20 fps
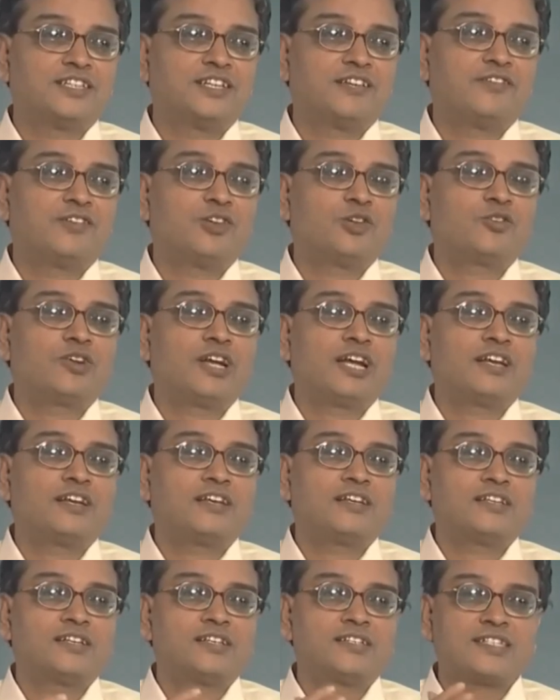if you look at
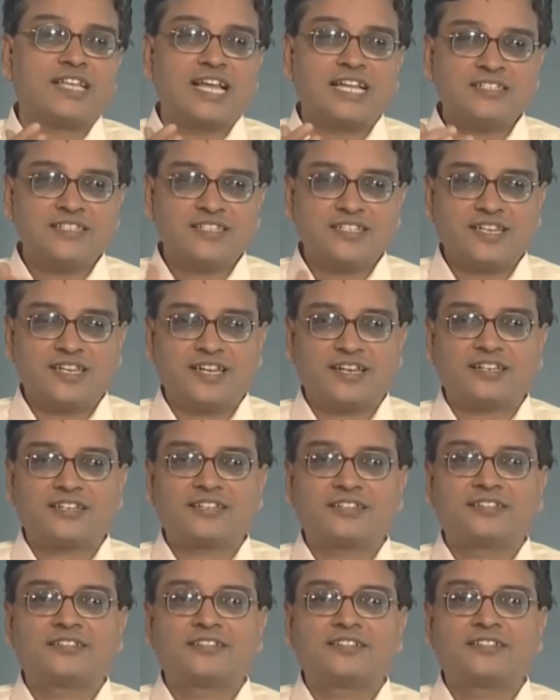uh, Sanskrit,
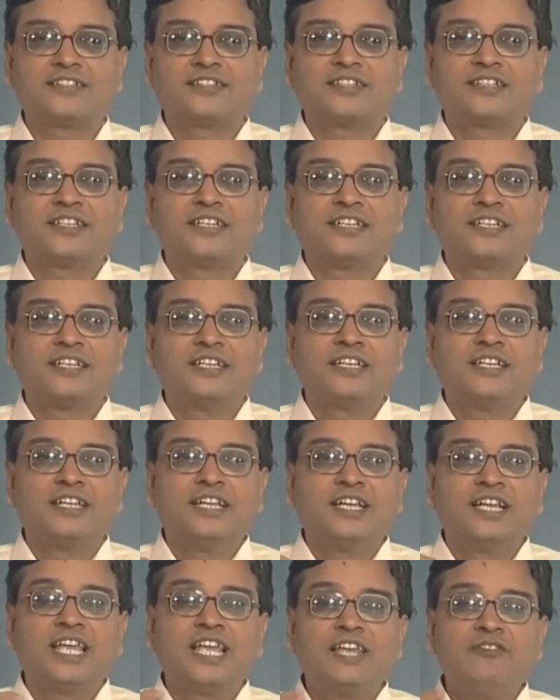
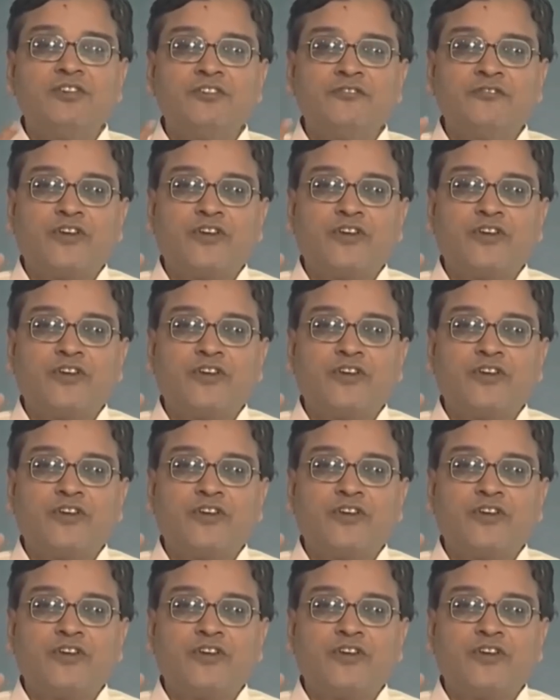even